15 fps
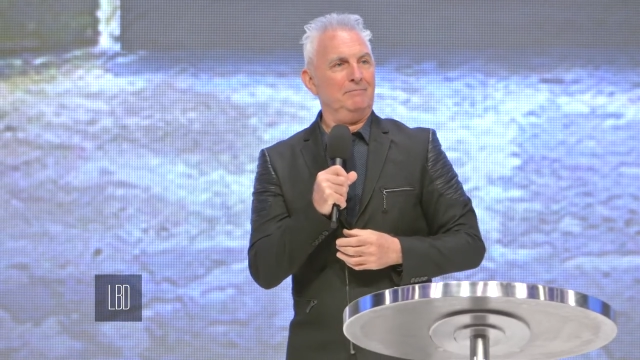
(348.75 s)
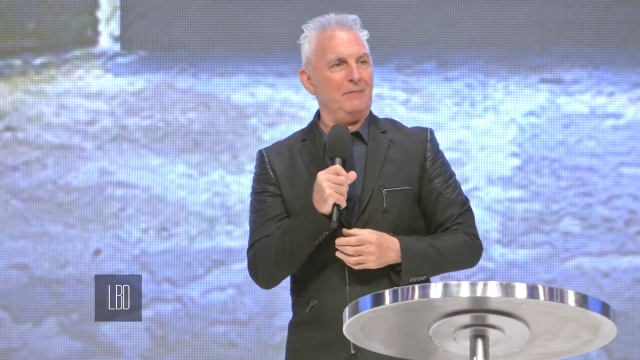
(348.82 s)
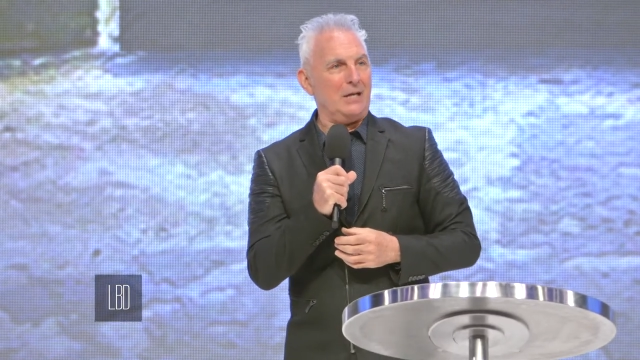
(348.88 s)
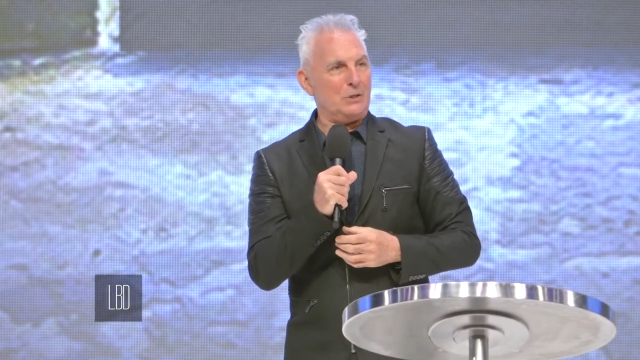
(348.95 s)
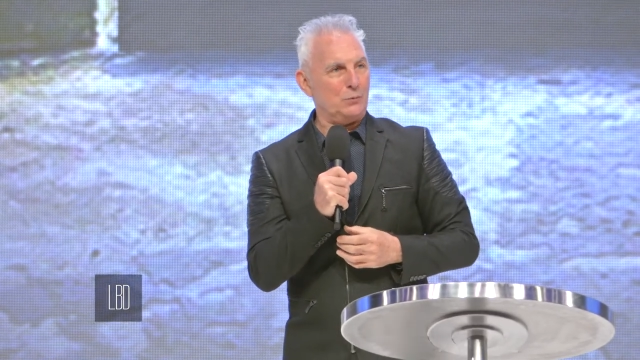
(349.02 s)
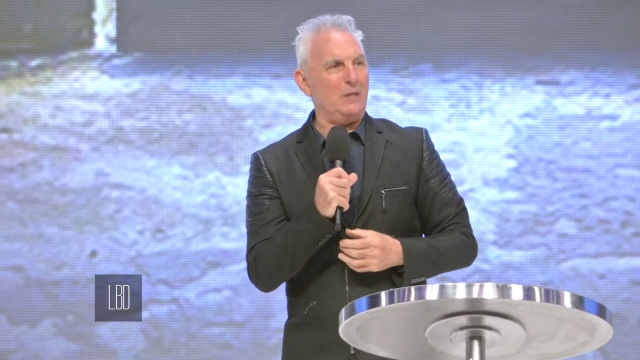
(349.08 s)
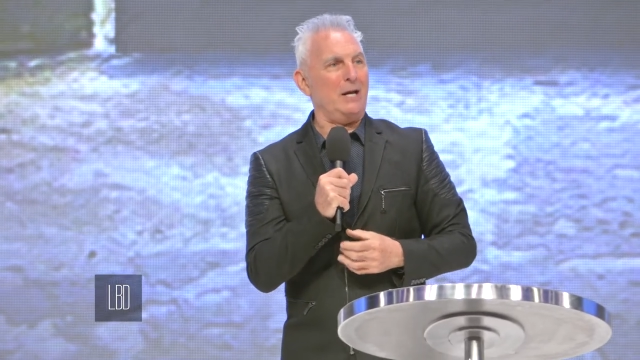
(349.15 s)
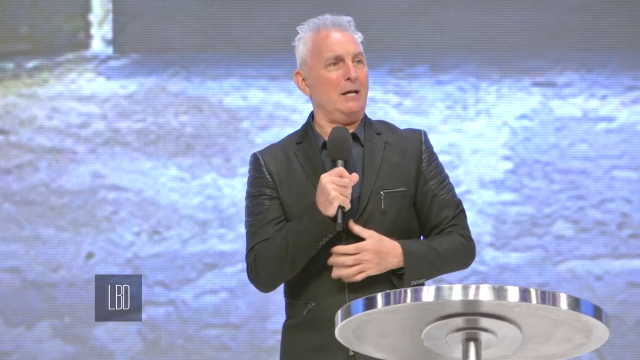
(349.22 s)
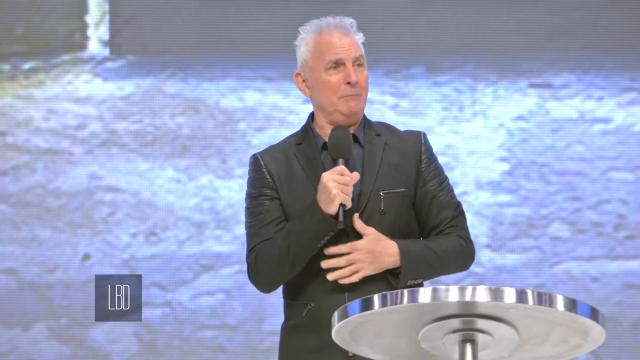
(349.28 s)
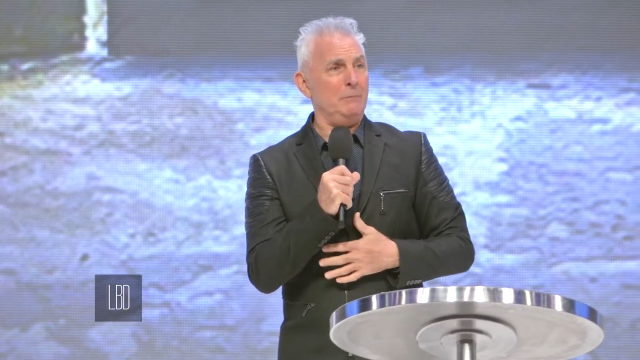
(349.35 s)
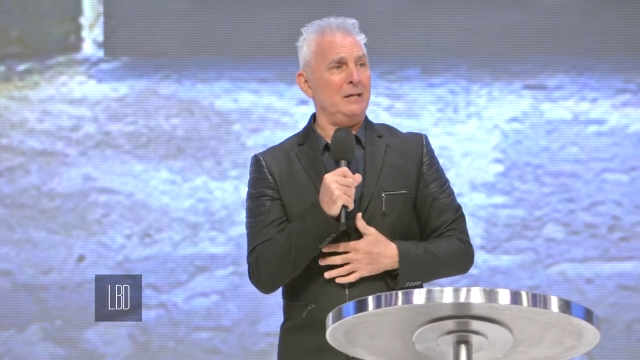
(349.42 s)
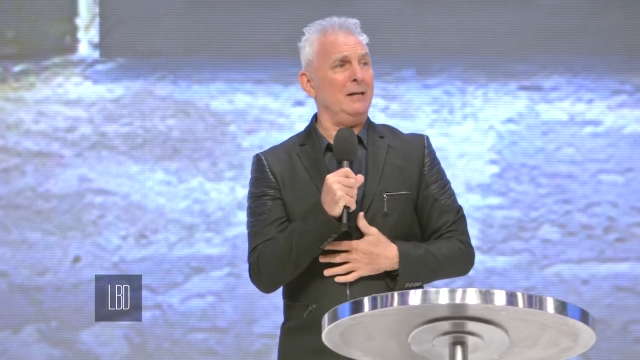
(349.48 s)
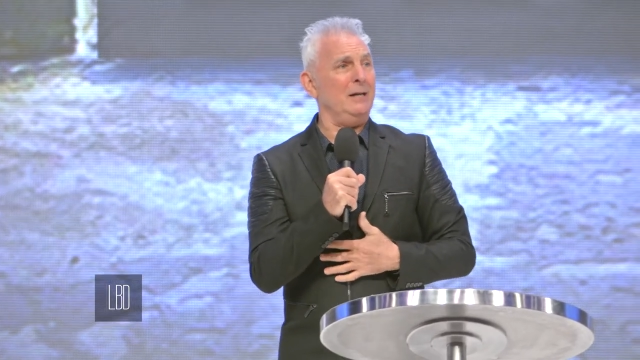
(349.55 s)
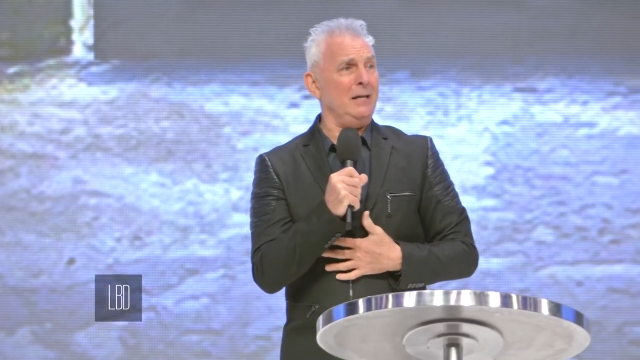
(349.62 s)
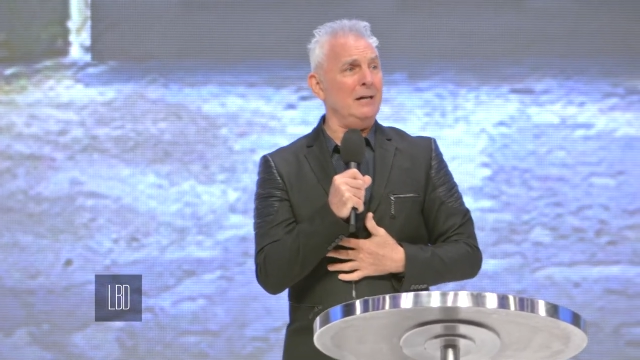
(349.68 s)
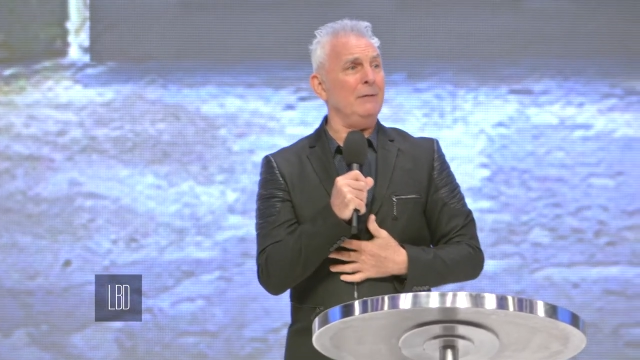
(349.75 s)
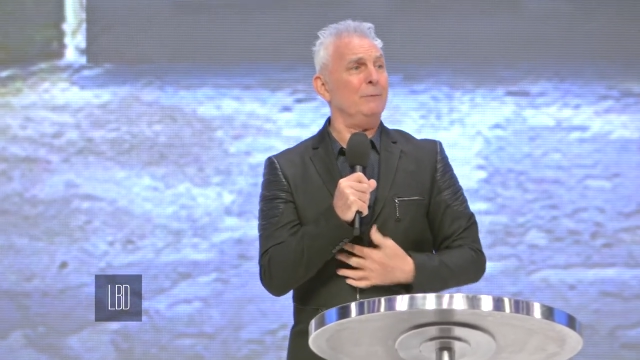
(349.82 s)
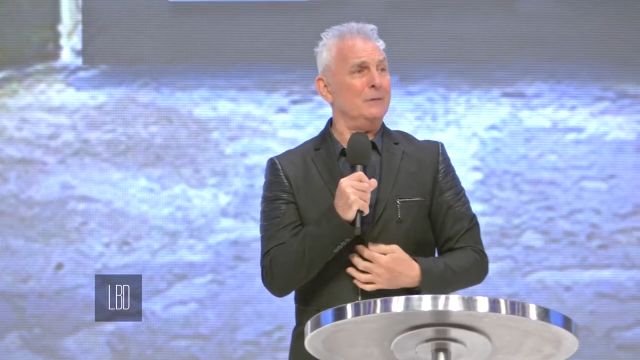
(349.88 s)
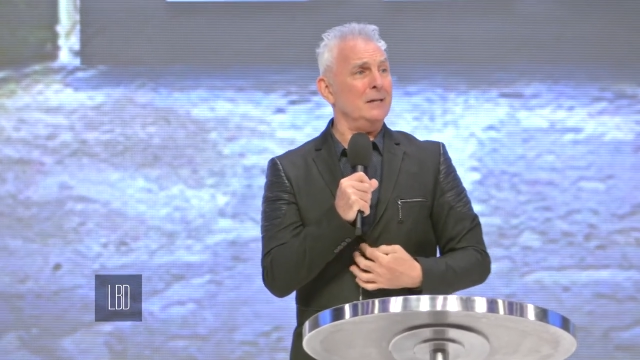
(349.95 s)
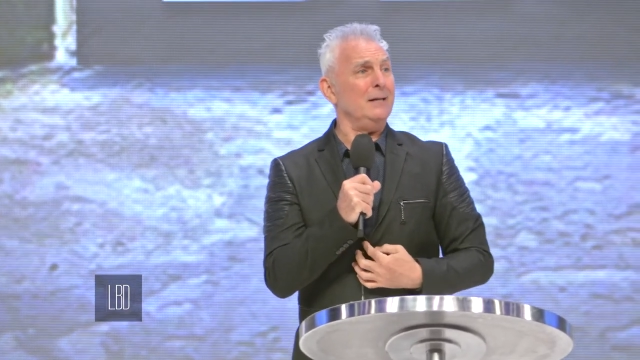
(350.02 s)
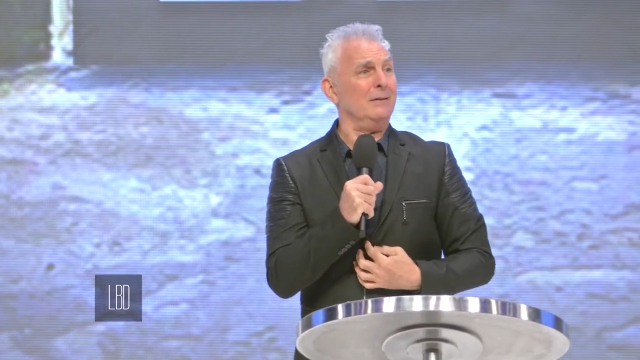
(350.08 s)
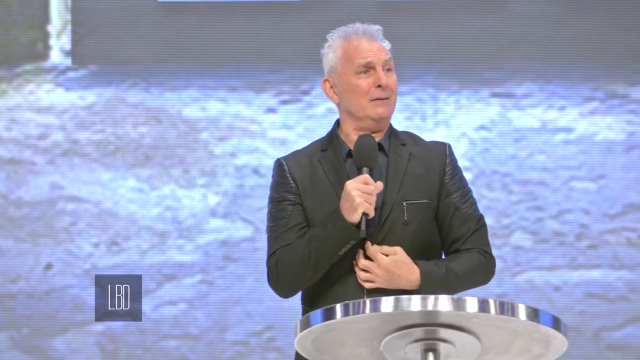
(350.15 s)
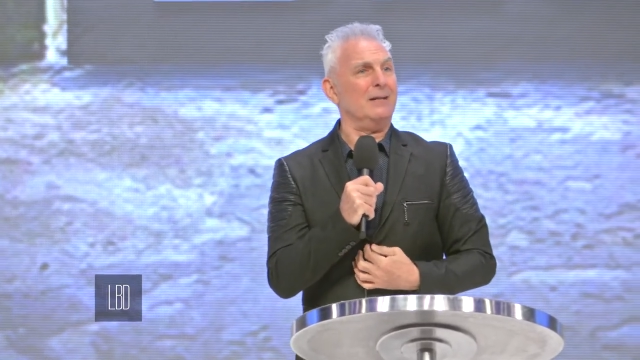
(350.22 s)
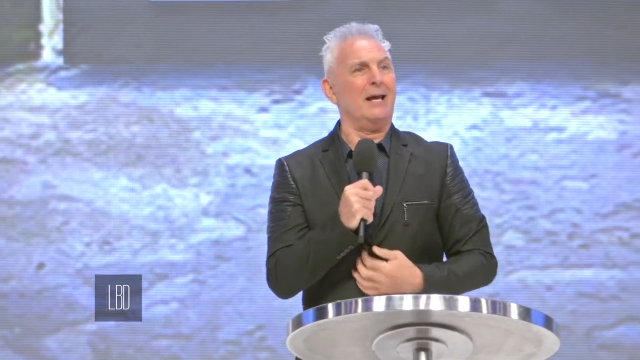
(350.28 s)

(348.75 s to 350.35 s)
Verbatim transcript: That's what Adam and Eve did.